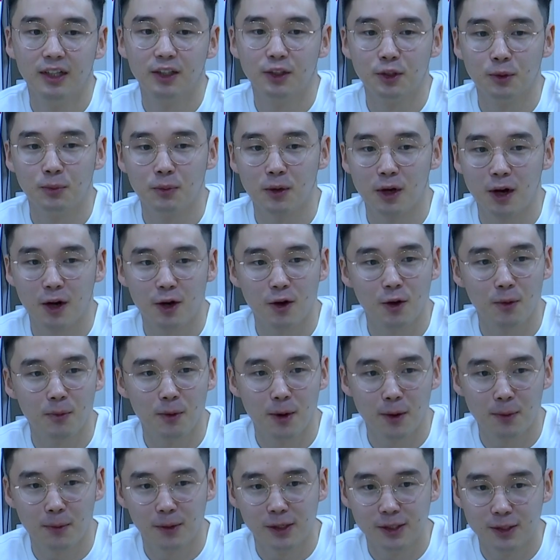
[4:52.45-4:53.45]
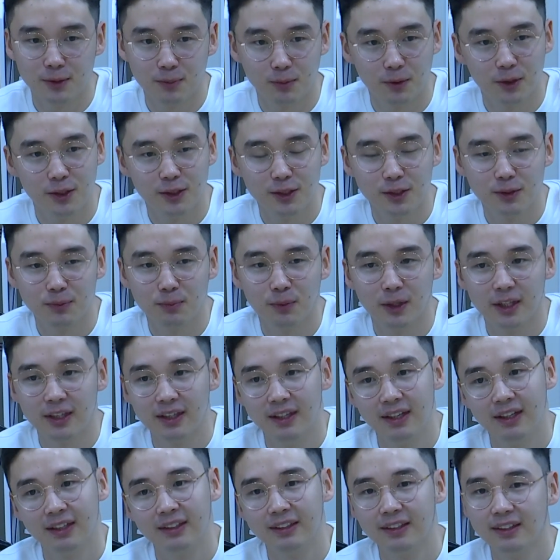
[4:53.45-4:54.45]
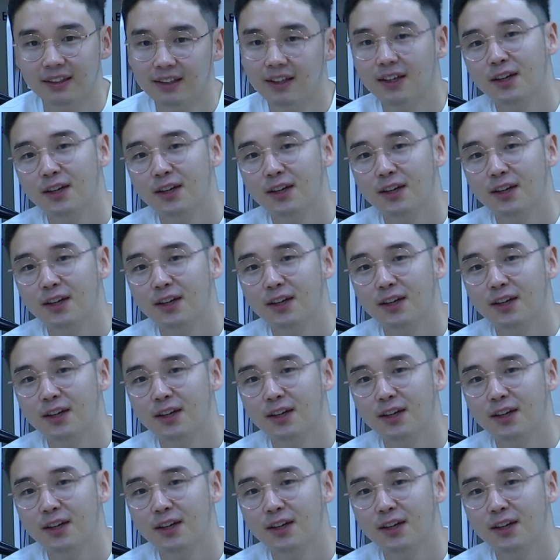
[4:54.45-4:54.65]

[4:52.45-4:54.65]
Barack Obama as a person, but then